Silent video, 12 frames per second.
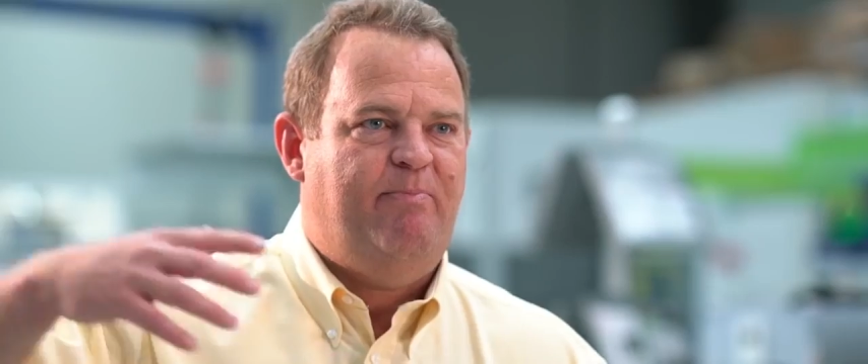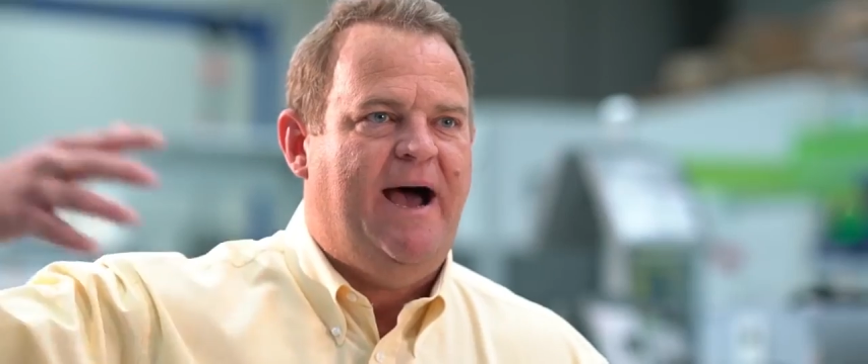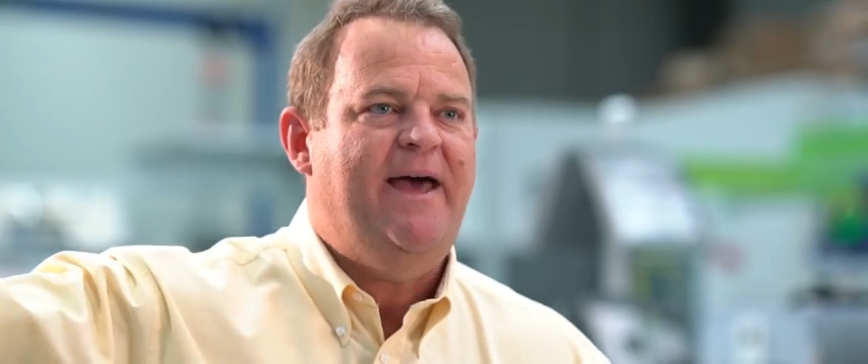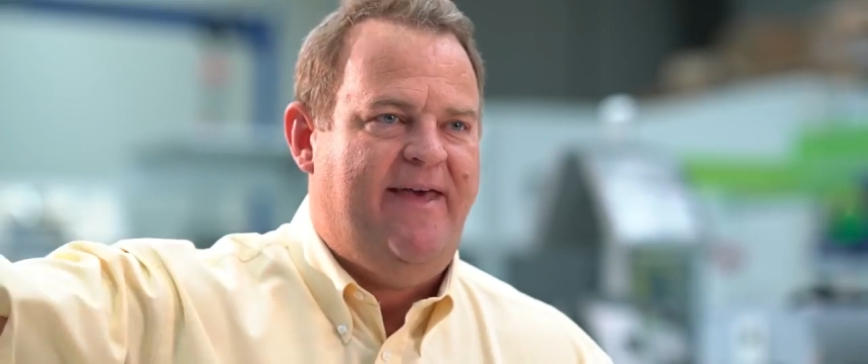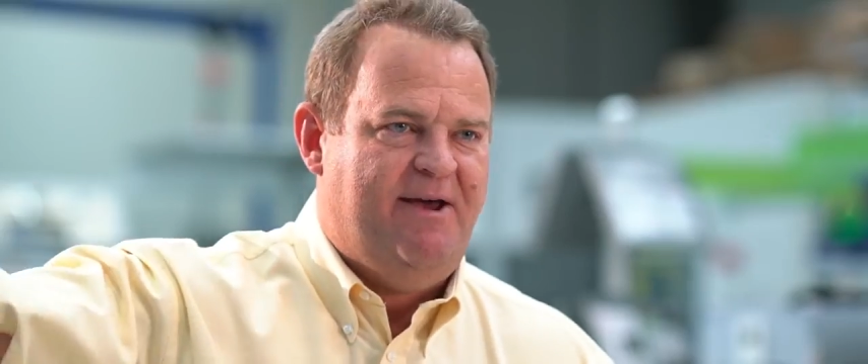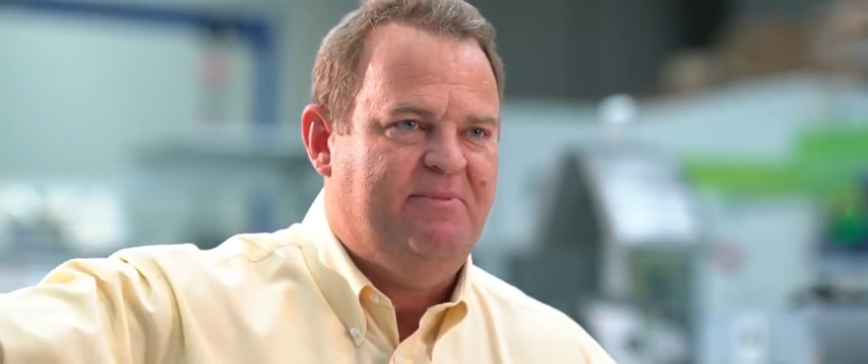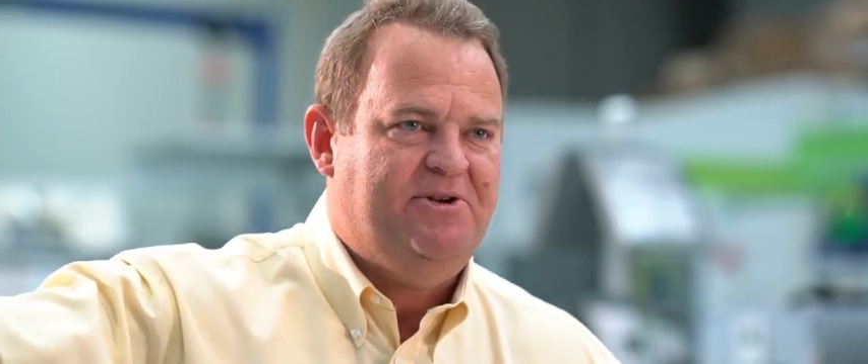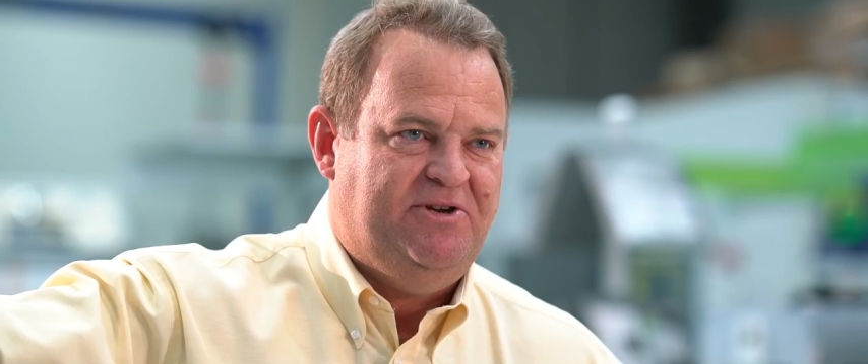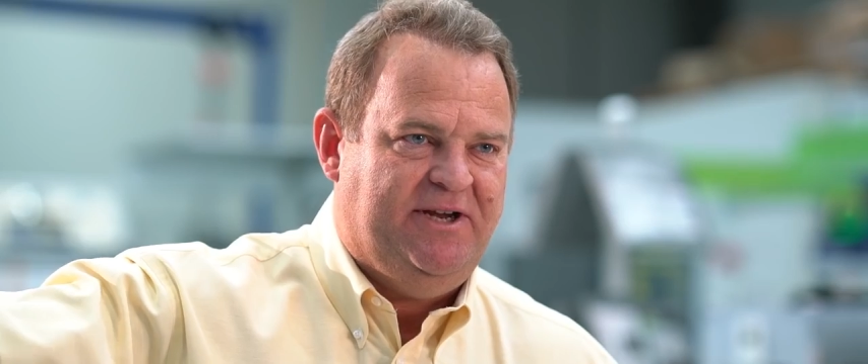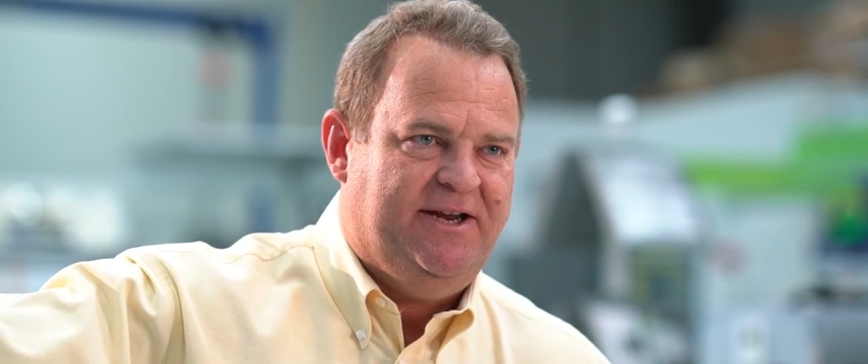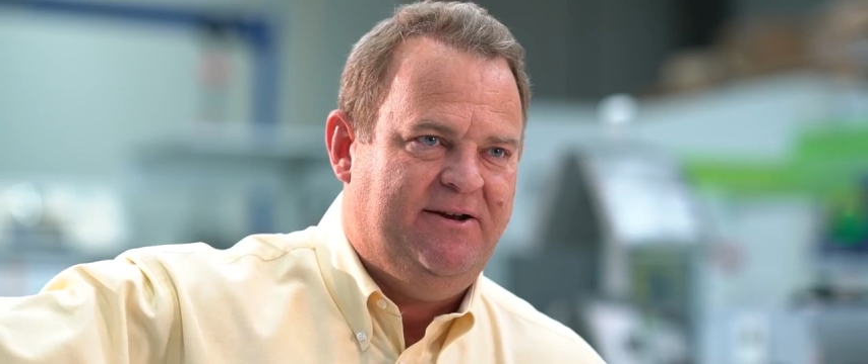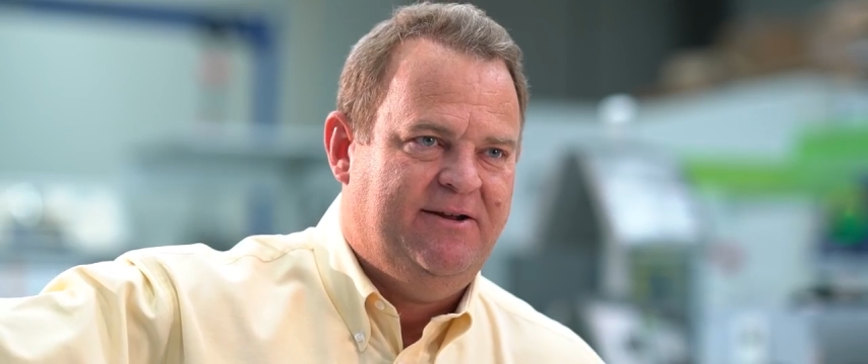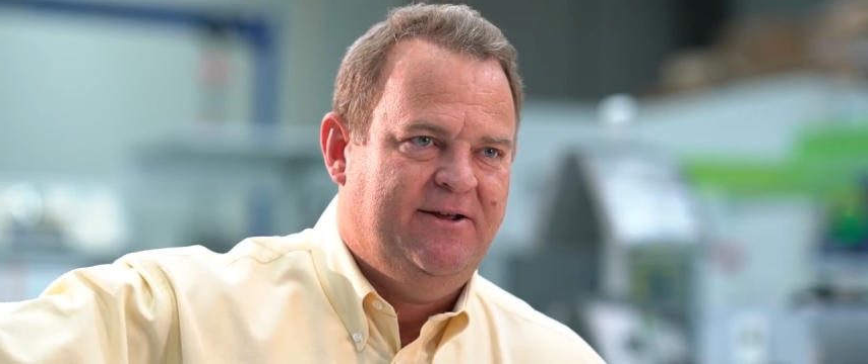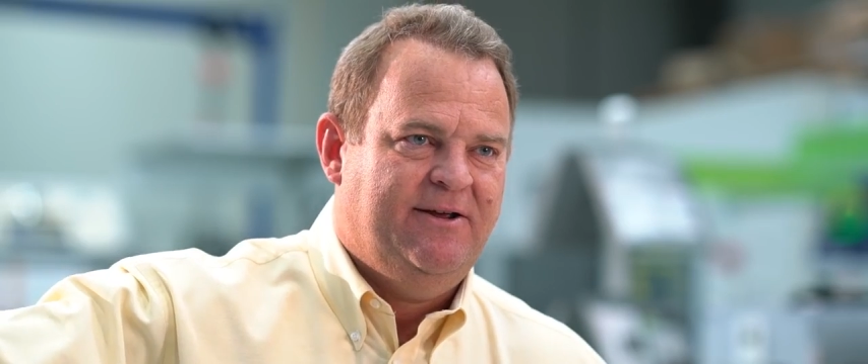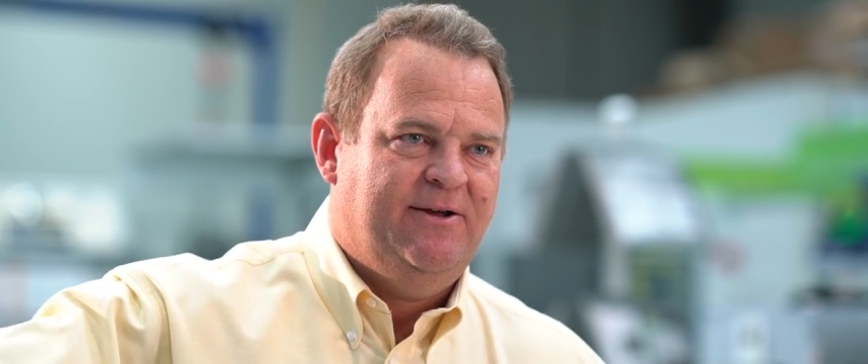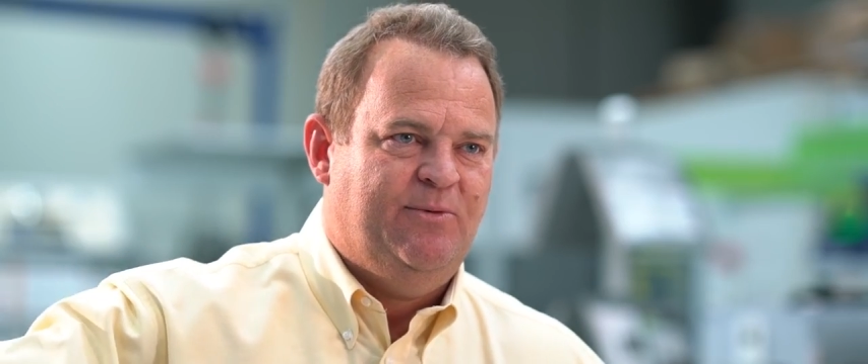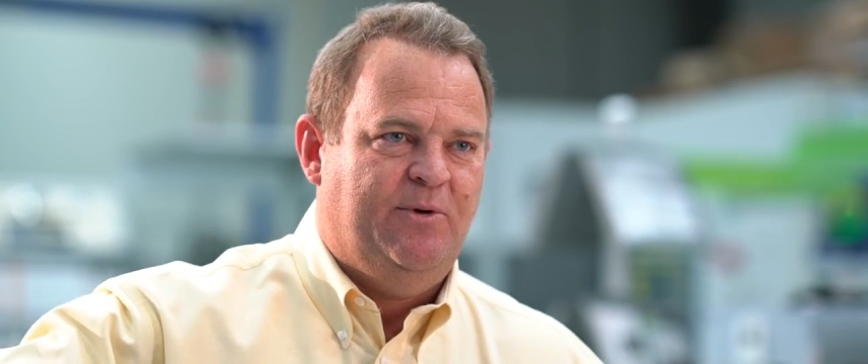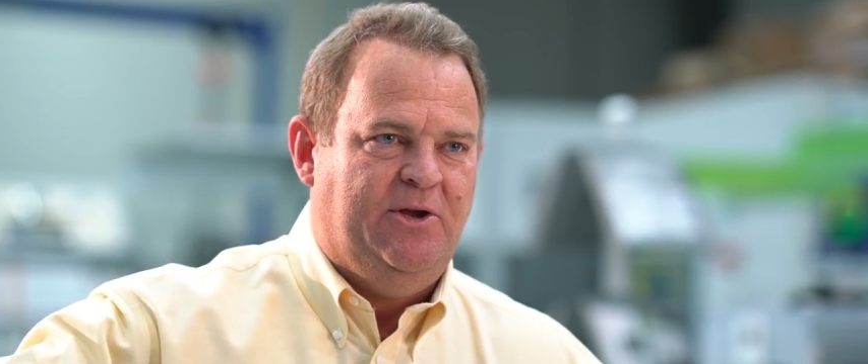buy that machine
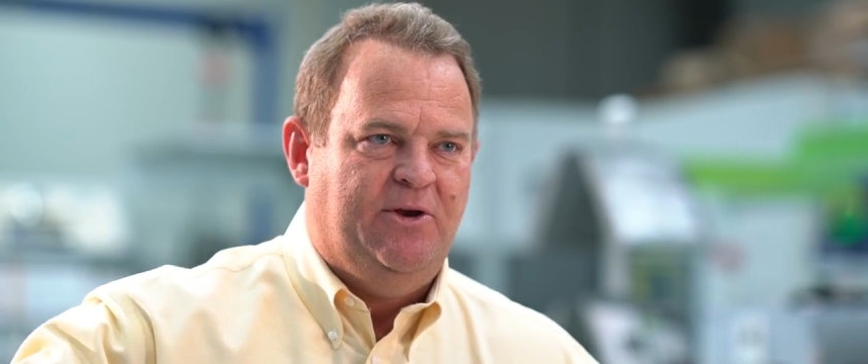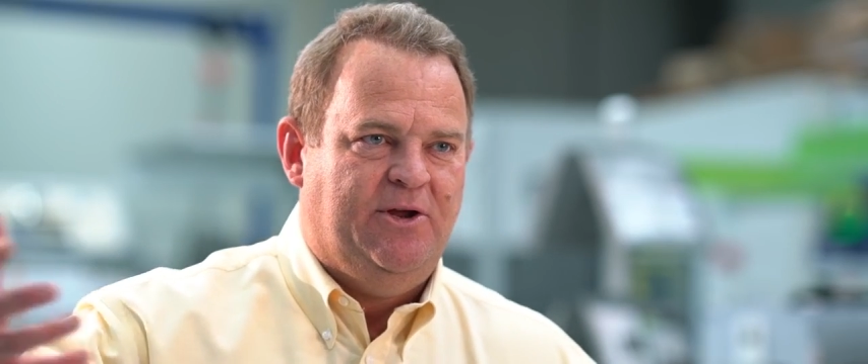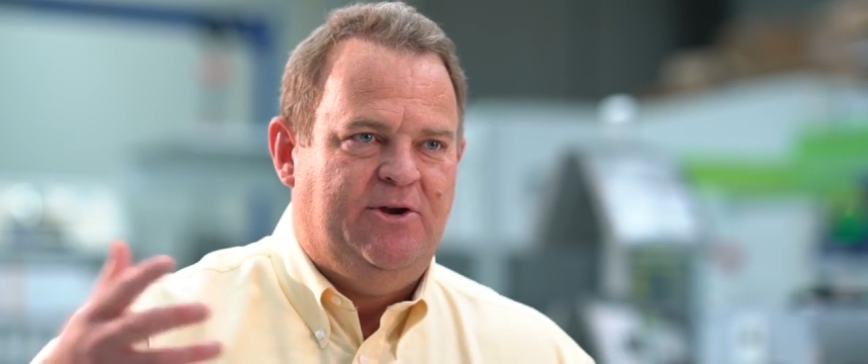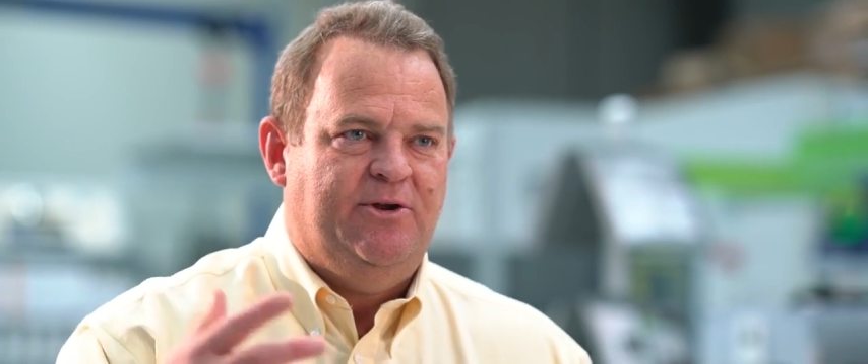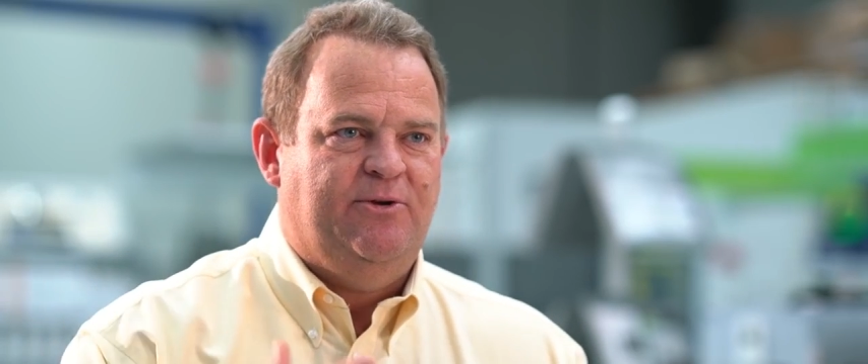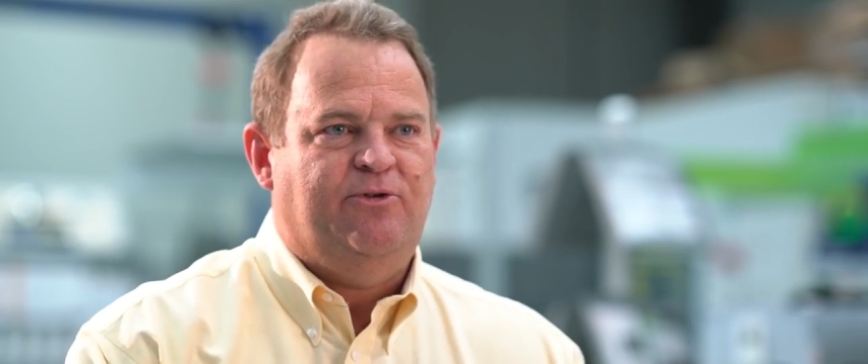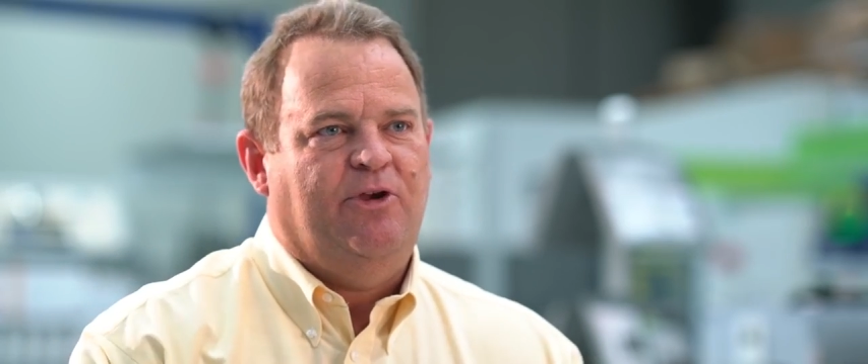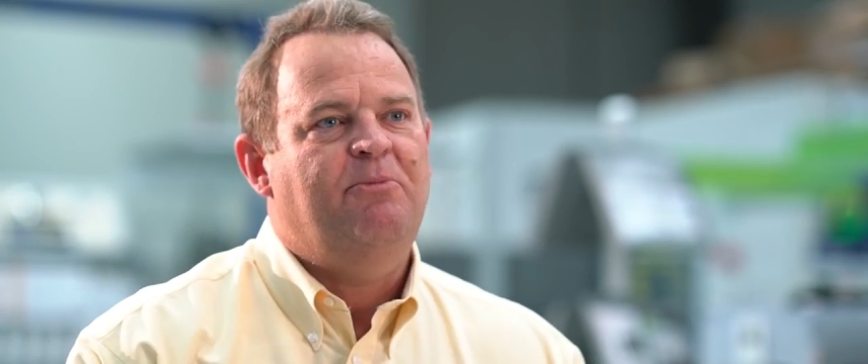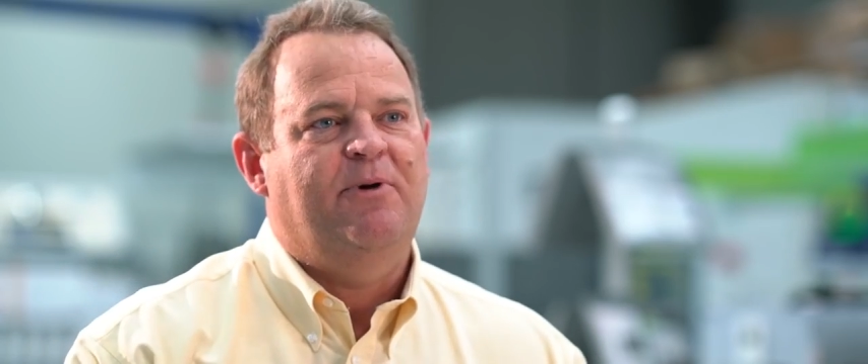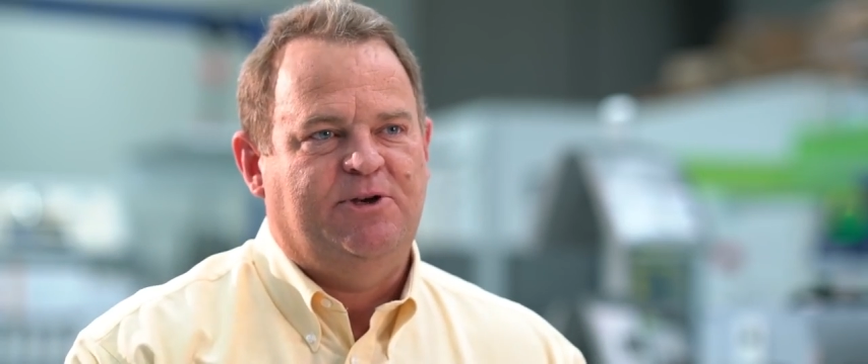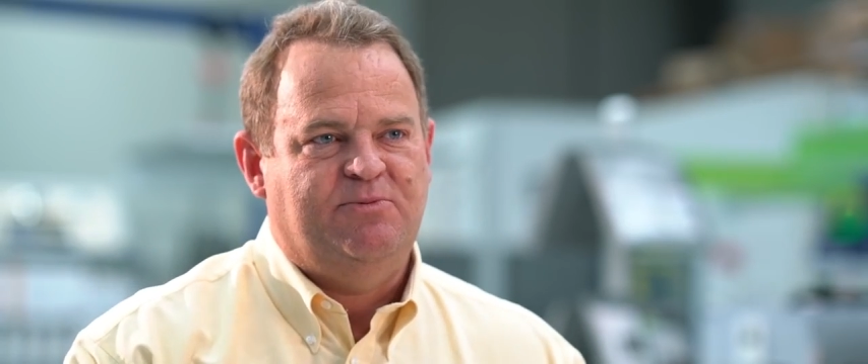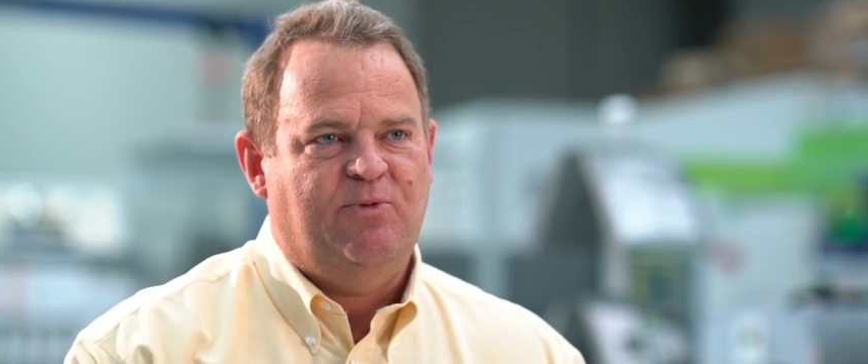when you could do so much